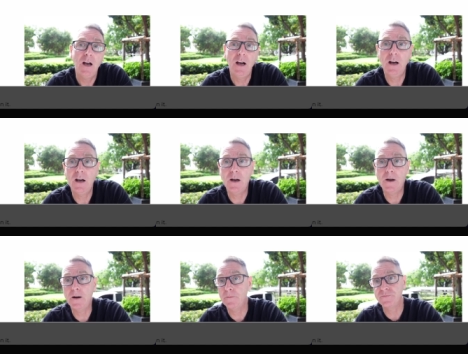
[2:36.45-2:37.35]

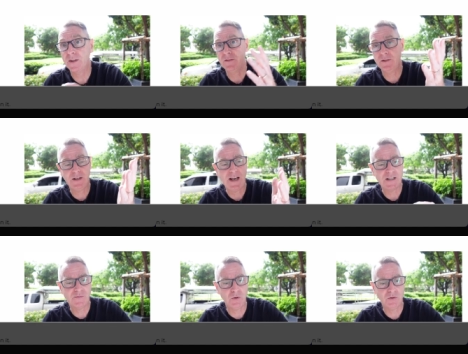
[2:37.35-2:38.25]

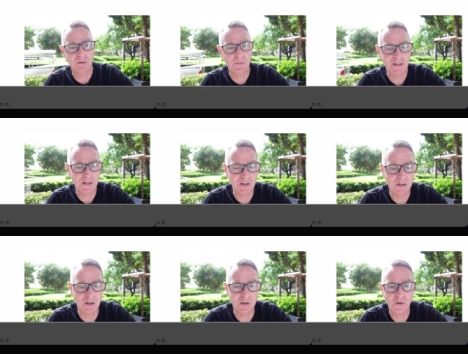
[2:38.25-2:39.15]
last vote to make this
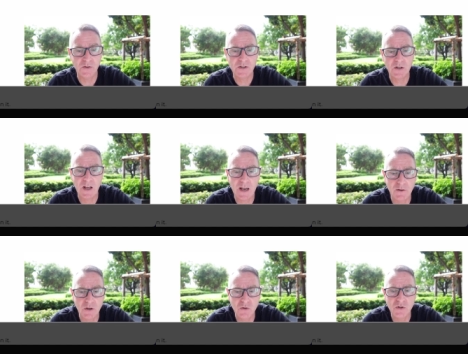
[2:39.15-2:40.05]
into law. So this is going to have
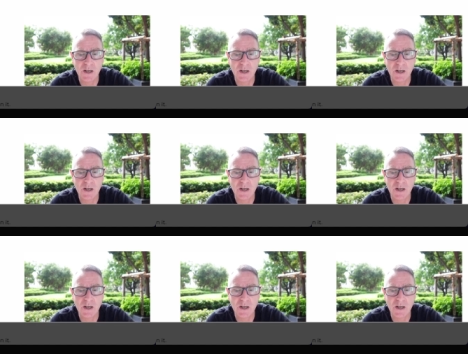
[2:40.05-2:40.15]
a huge